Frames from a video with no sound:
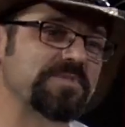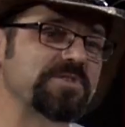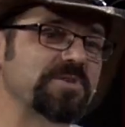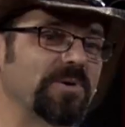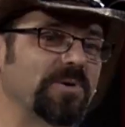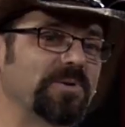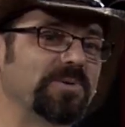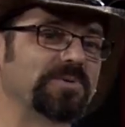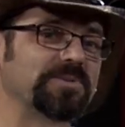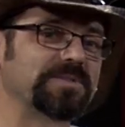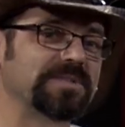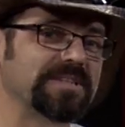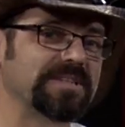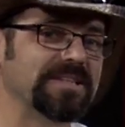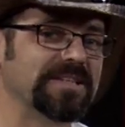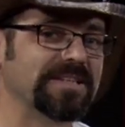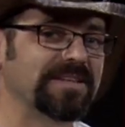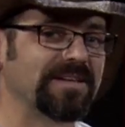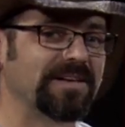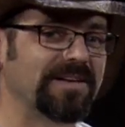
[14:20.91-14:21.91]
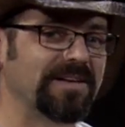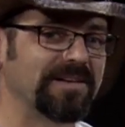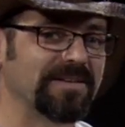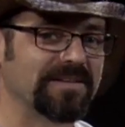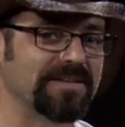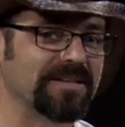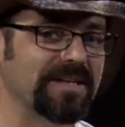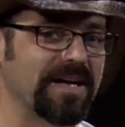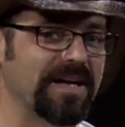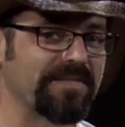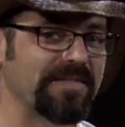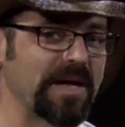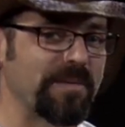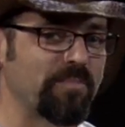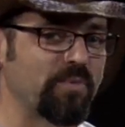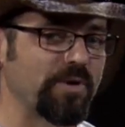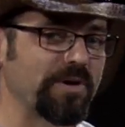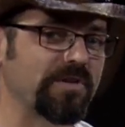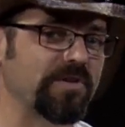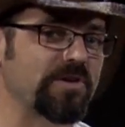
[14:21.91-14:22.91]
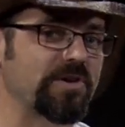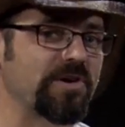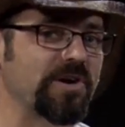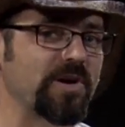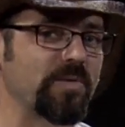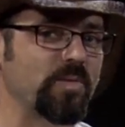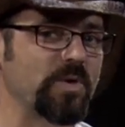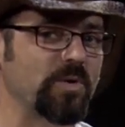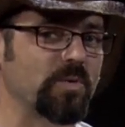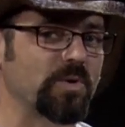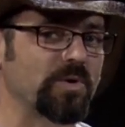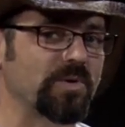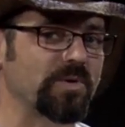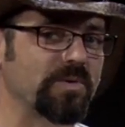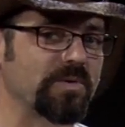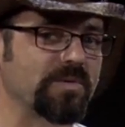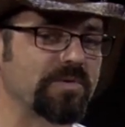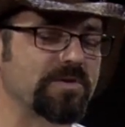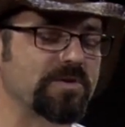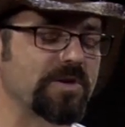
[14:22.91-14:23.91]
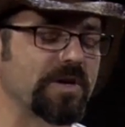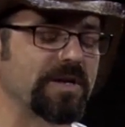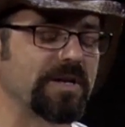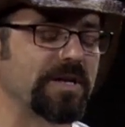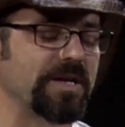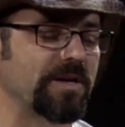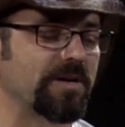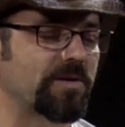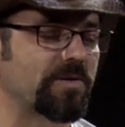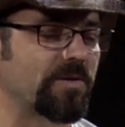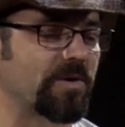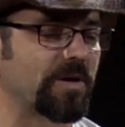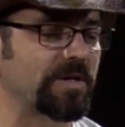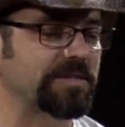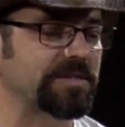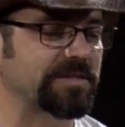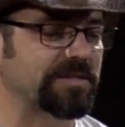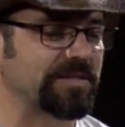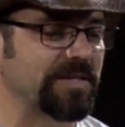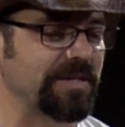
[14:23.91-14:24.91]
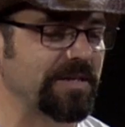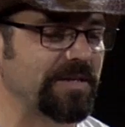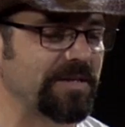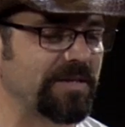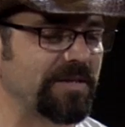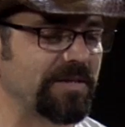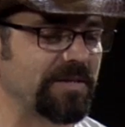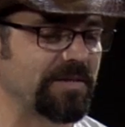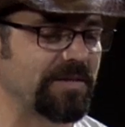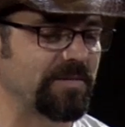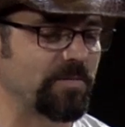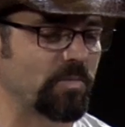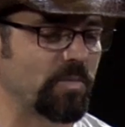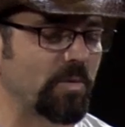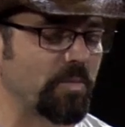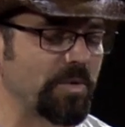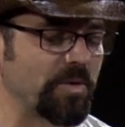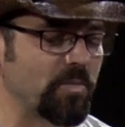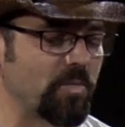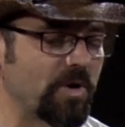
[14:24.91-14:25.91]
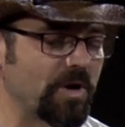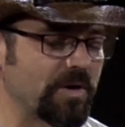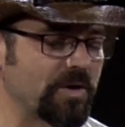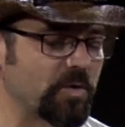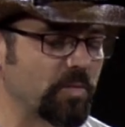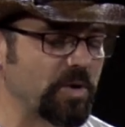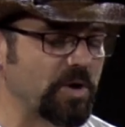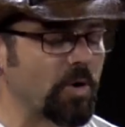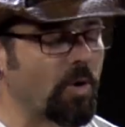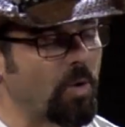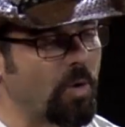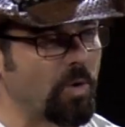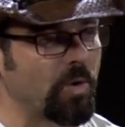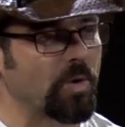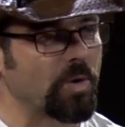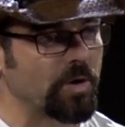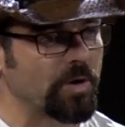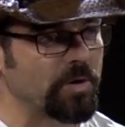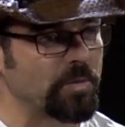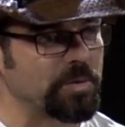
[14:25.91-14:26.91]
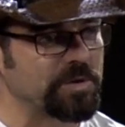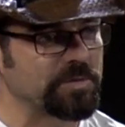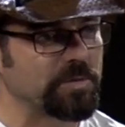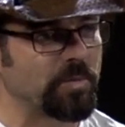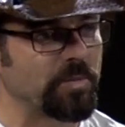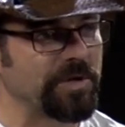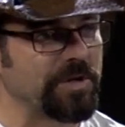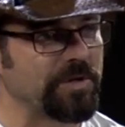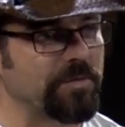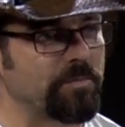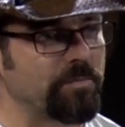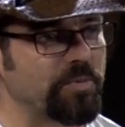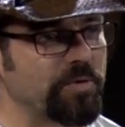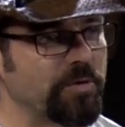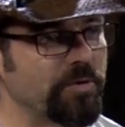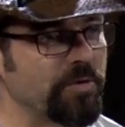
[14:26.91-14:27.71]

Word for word: So uh, at that point in time, we were trying to get across the what we wanted to record was what we could